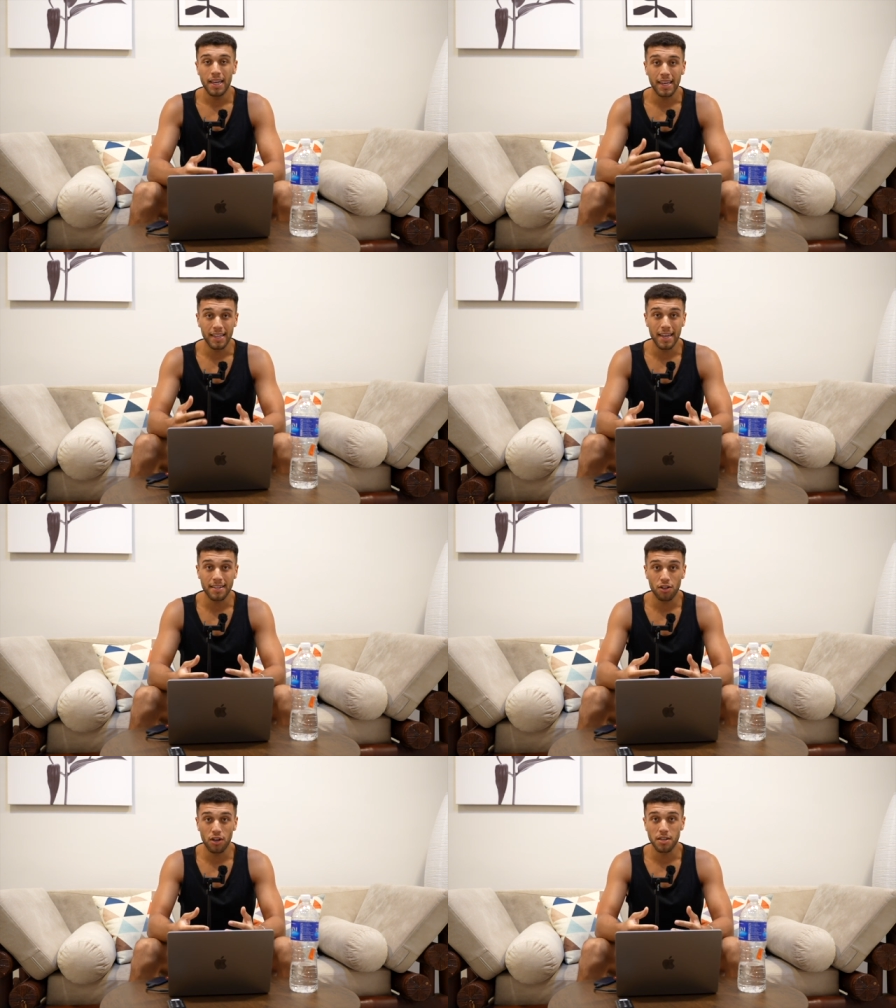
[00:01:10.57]
And
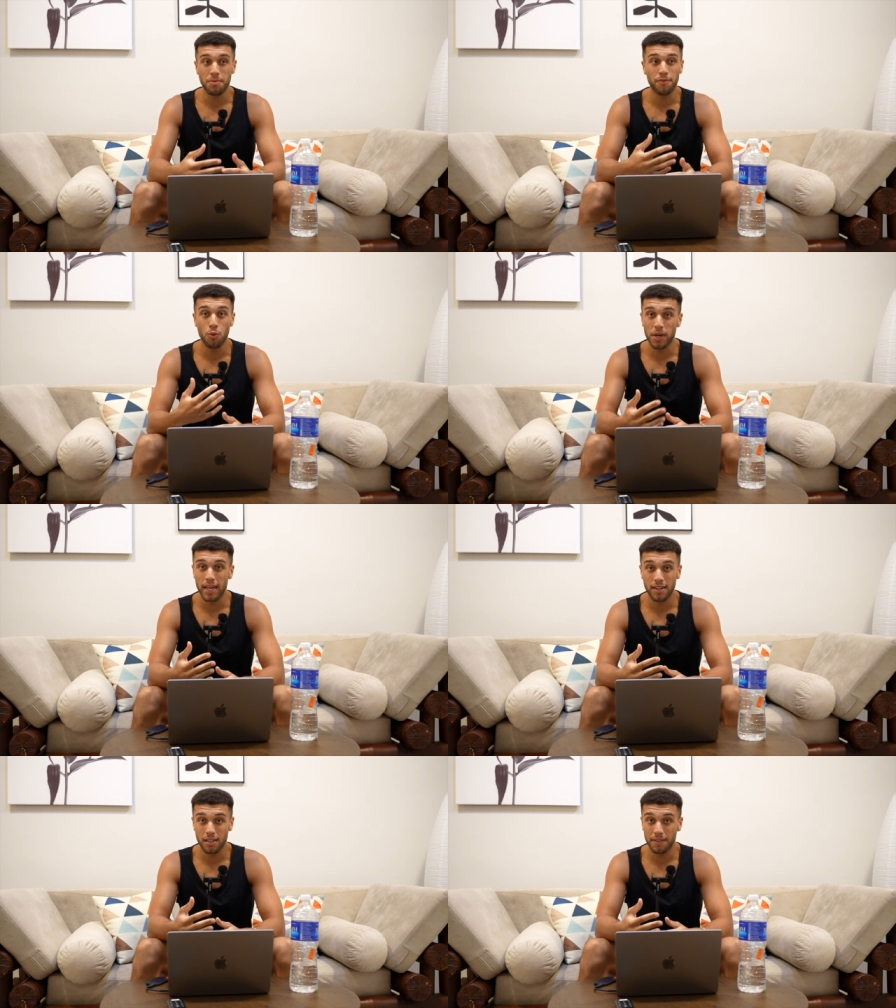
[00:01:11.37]
yes, guys, before we get
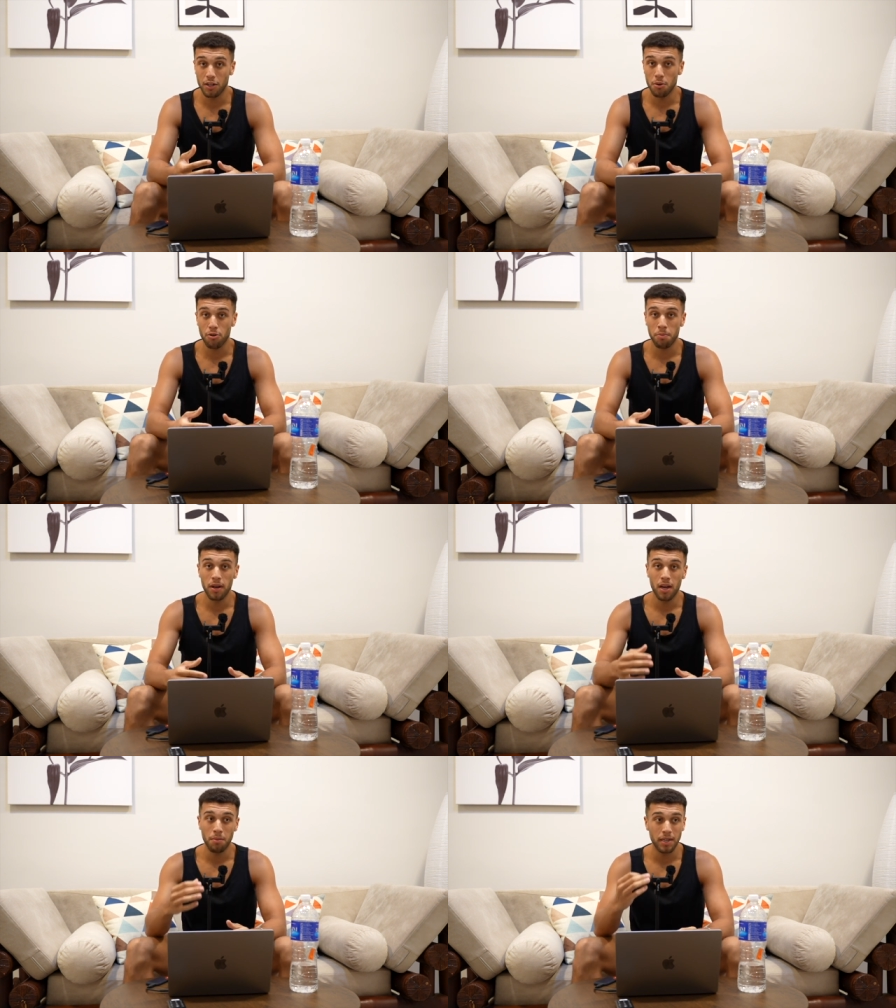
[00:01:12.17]
into the video
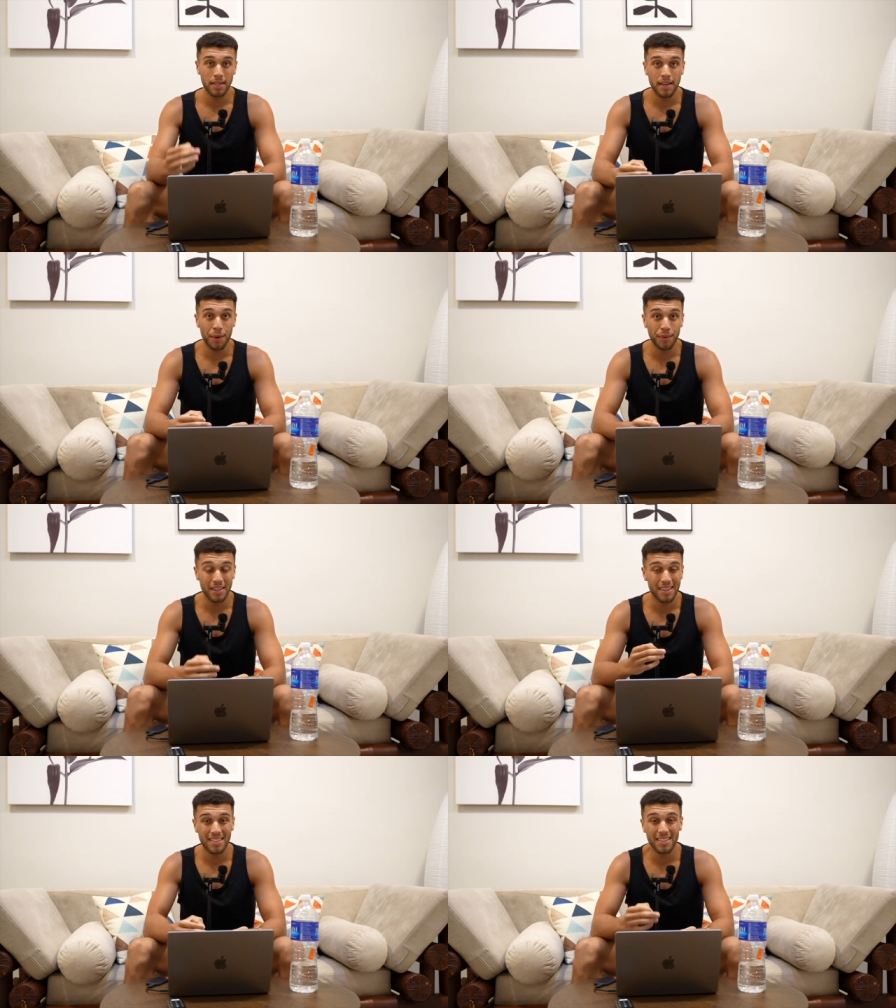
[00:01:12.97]
properly, I'm going to tell you
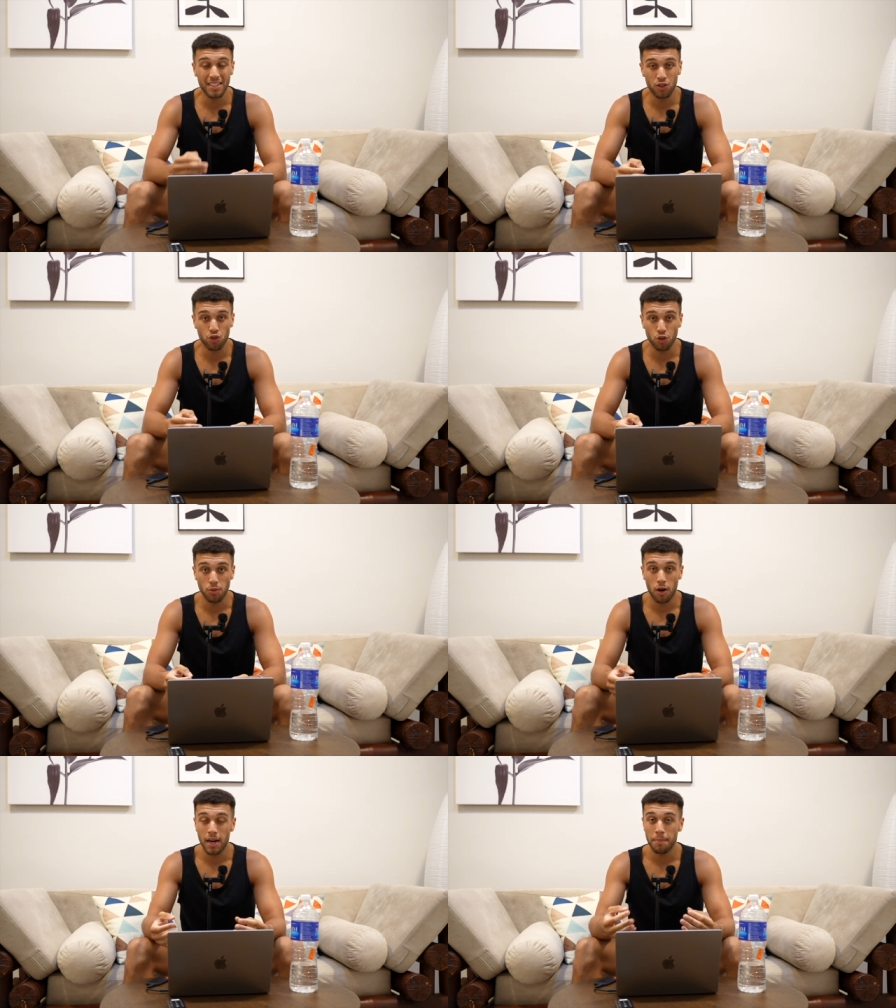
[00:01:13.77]
that this is true.
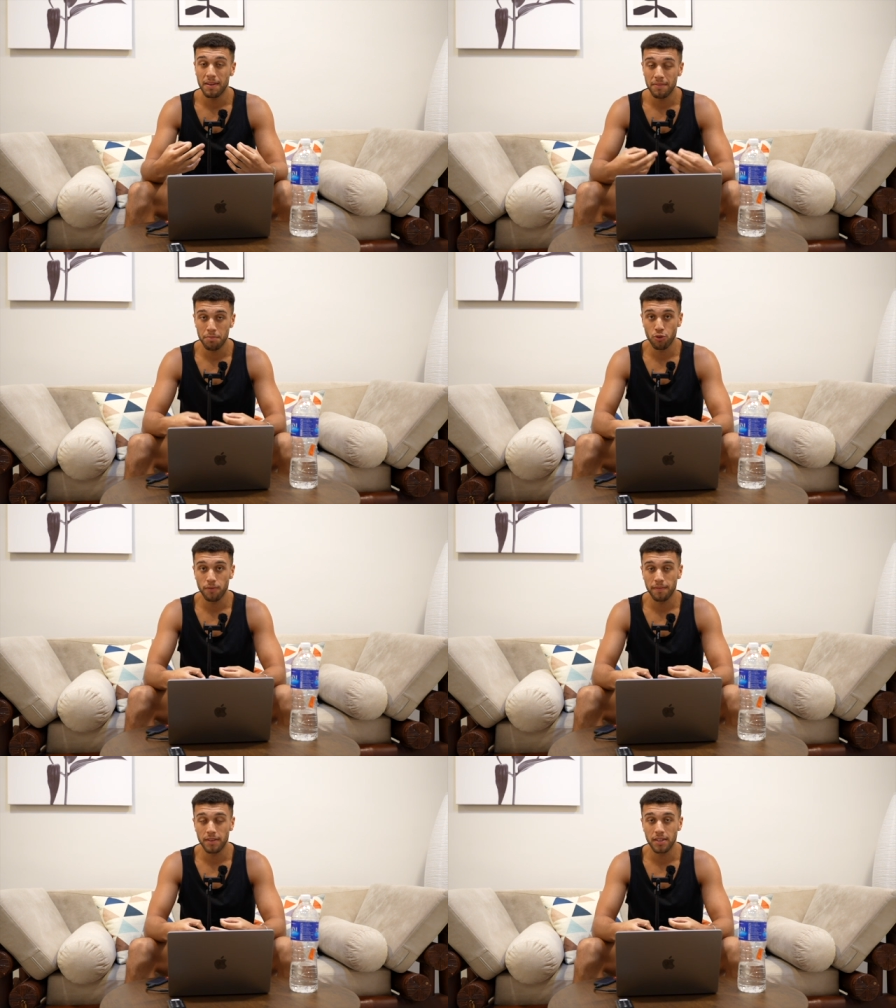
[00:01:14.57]
I am living
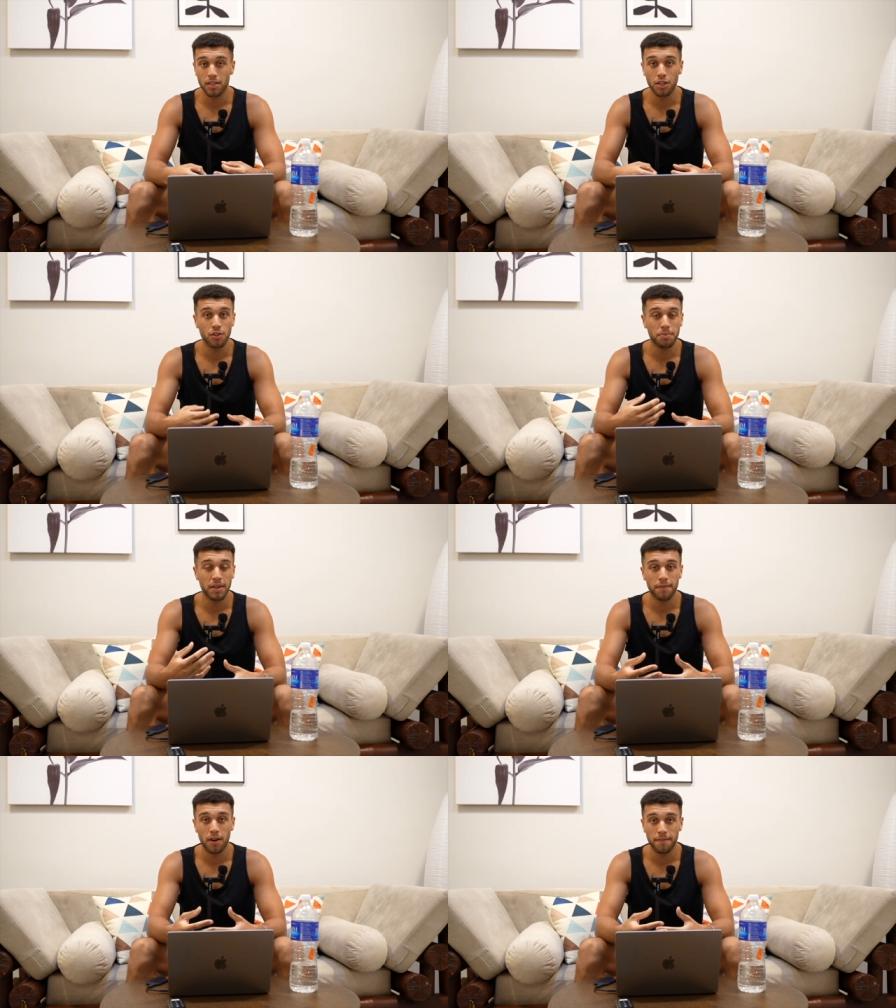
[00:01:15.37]
proof of this. I used to be
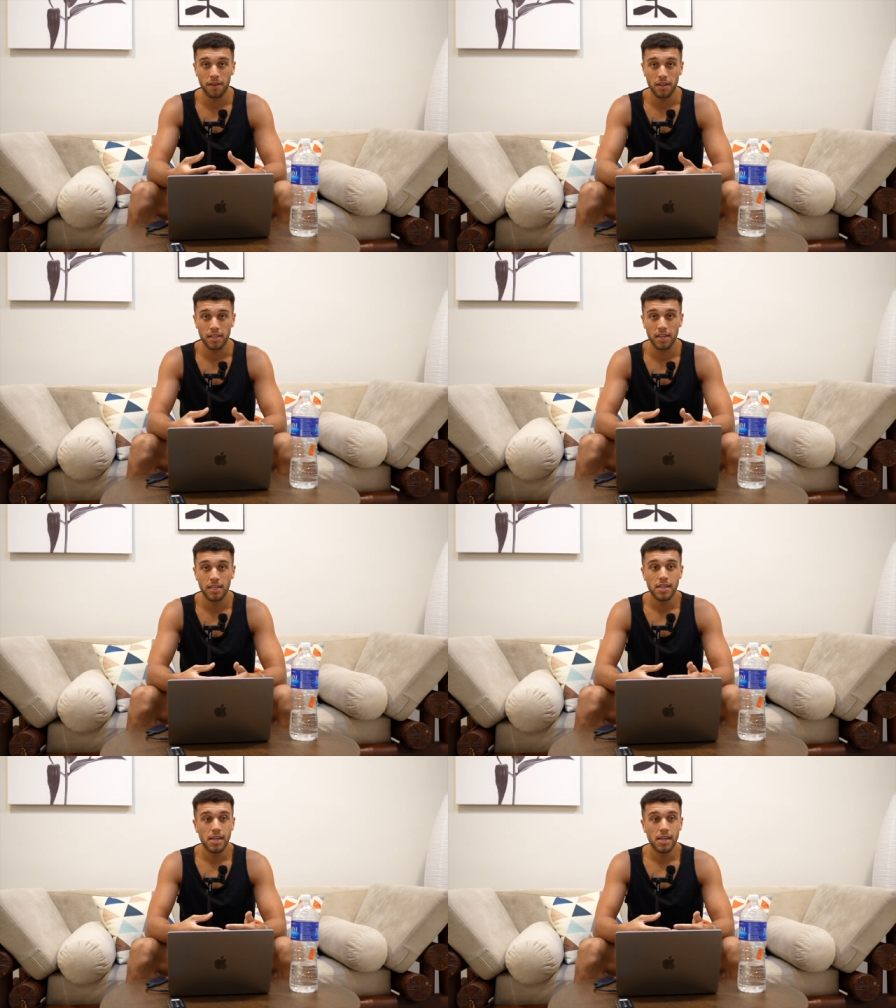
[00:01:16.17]
a firefighter.